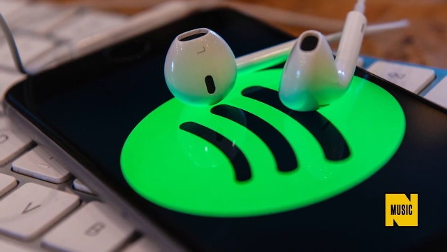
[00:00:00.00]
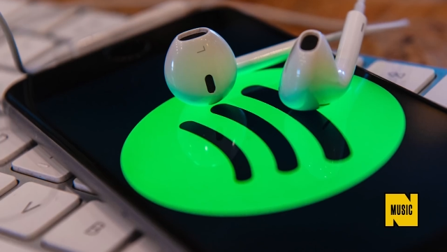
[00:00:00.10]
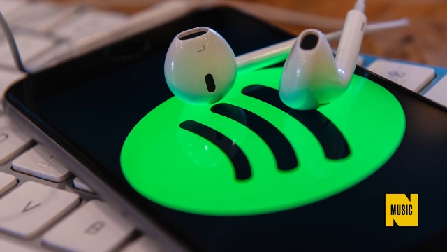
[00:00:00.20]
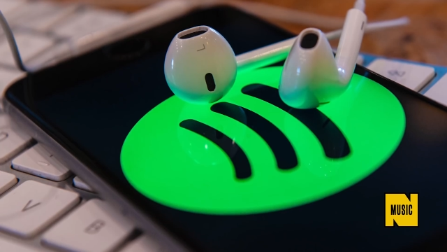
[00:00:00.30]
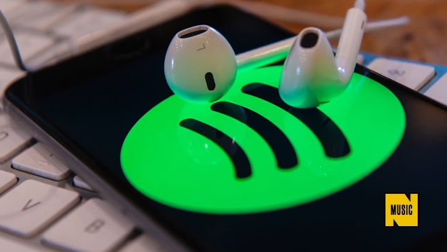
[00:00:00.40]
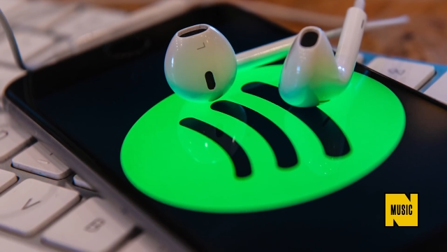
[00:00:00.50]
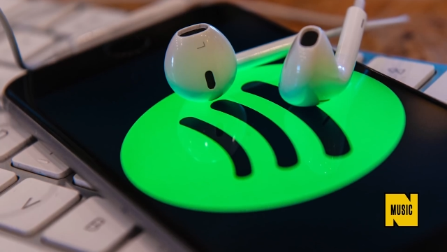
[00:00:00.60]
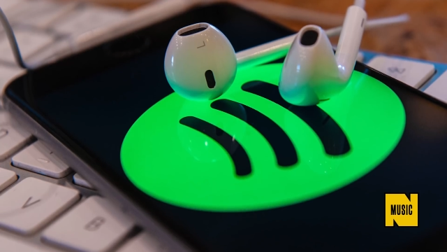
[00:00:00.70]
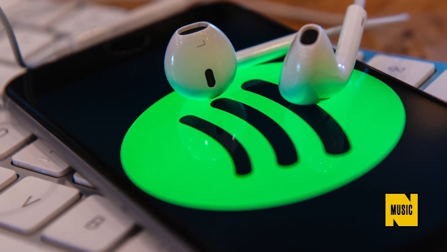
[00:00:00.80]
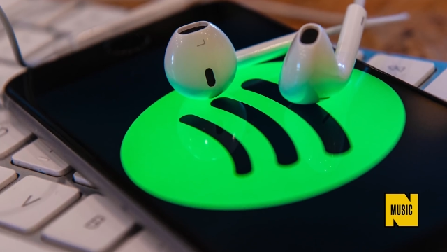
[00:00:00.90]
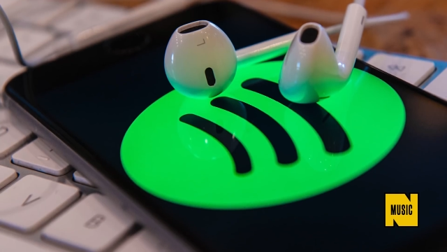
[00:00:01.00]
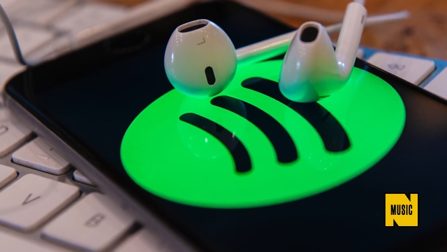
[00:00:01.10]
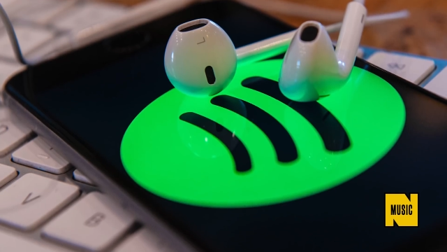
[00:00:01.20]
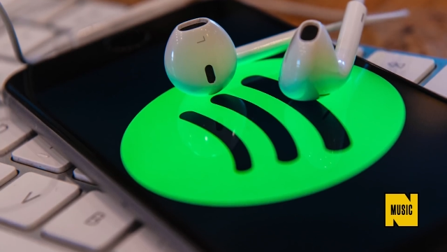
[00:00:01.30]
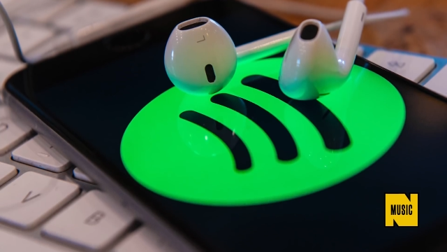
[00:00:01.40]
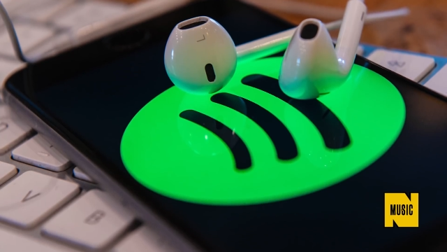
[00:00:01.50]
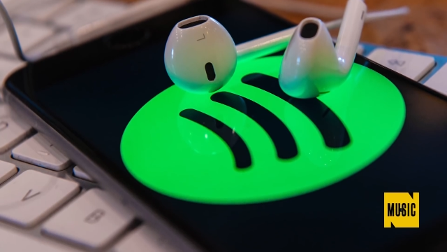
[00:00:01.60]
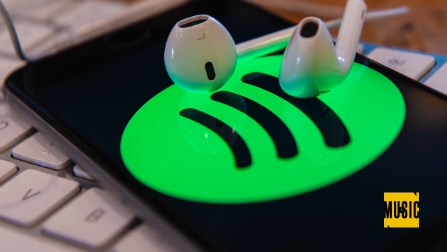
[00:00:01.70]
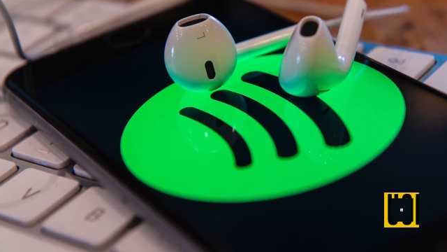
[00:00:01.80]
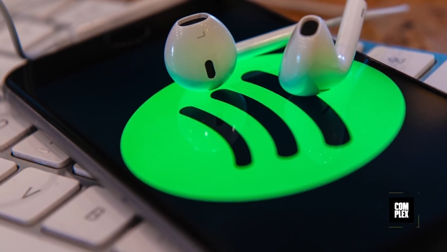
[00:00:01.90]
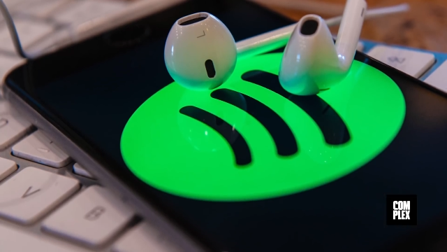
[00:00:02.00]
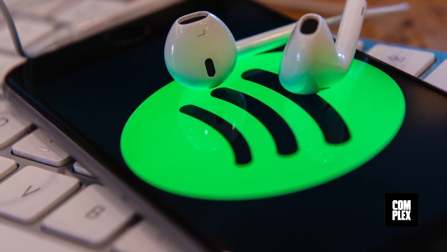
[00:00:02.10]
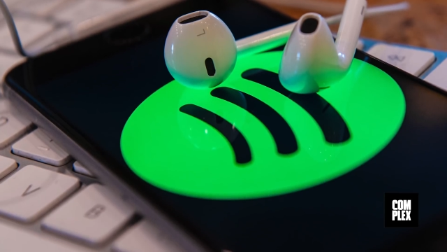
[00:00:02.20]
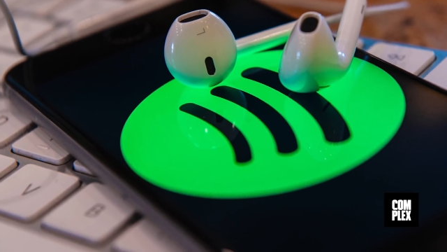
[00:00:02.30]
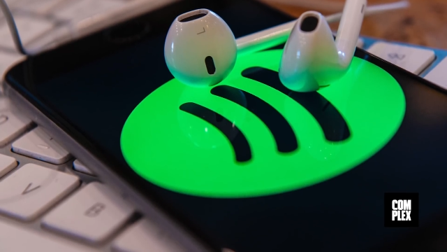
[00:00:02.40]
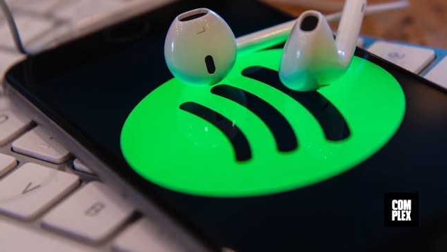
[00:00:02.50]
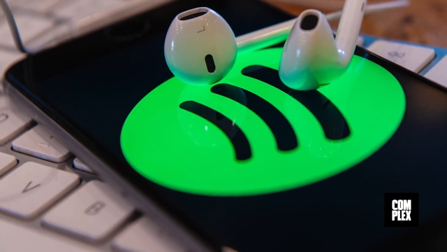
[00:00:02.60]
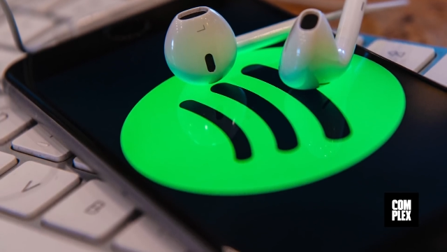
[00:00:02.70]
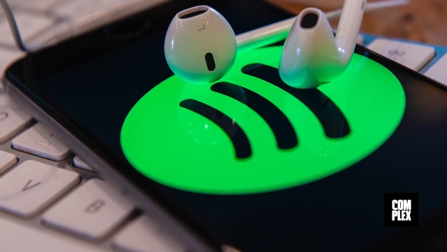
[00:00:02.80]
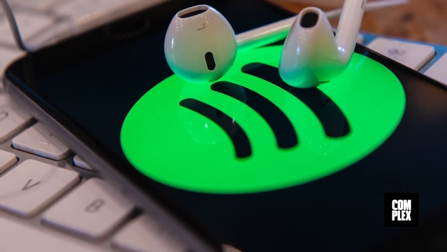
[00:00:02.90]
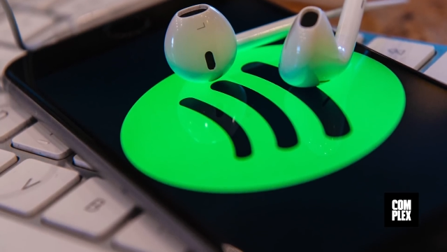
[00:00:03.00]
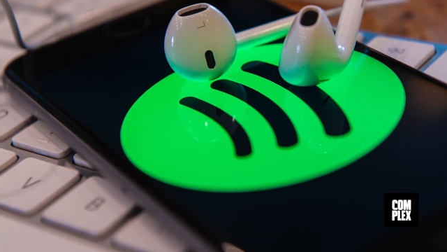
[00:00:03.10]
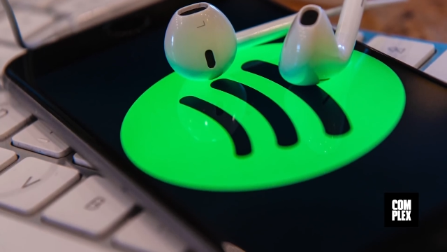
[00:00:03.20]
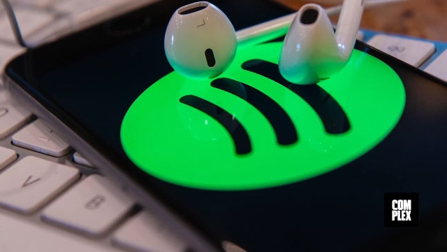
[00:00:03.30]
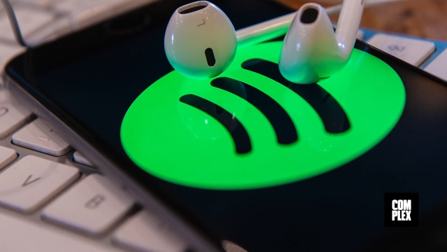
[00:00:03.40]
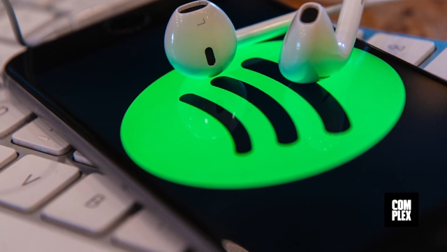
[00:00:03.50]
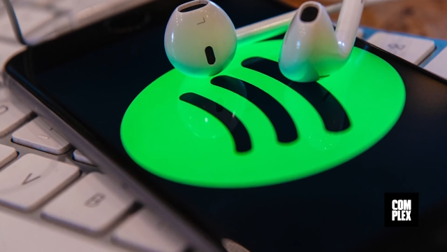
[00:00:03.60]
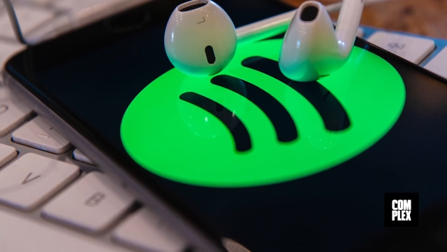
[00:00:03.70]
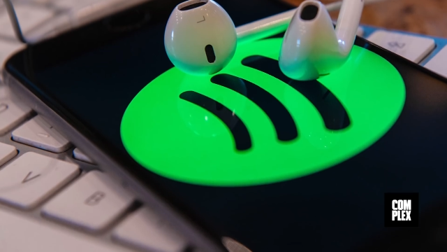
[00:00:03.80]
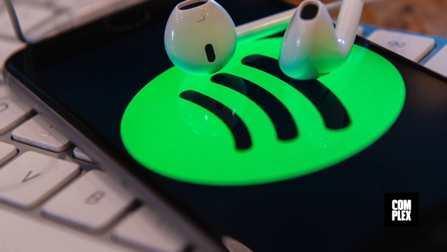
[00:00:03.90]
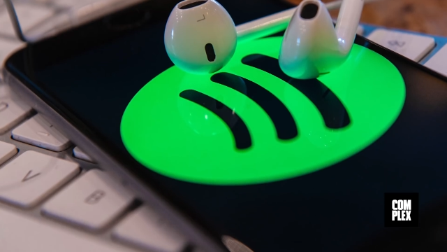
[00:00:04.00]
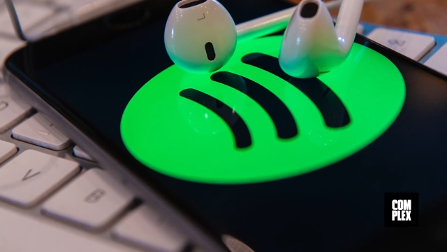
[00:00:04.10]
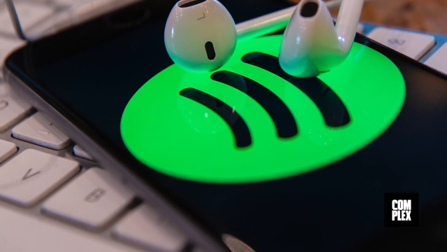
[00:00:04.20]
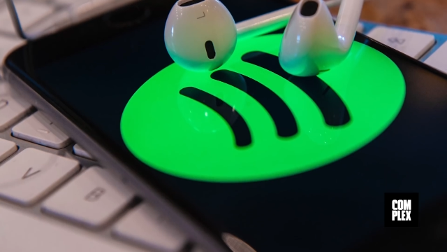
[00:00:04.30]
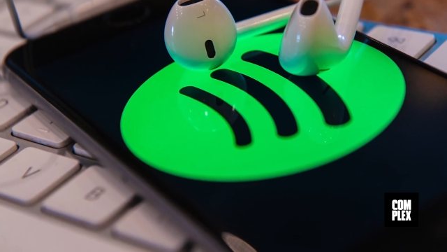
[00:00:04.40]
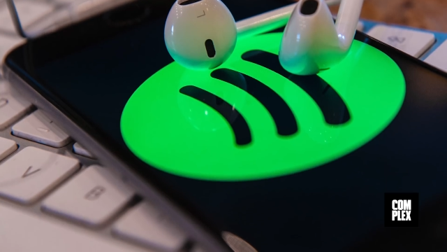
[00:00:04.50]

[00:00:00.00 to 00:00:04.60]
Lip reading: No face is visible, so there are no lips to read.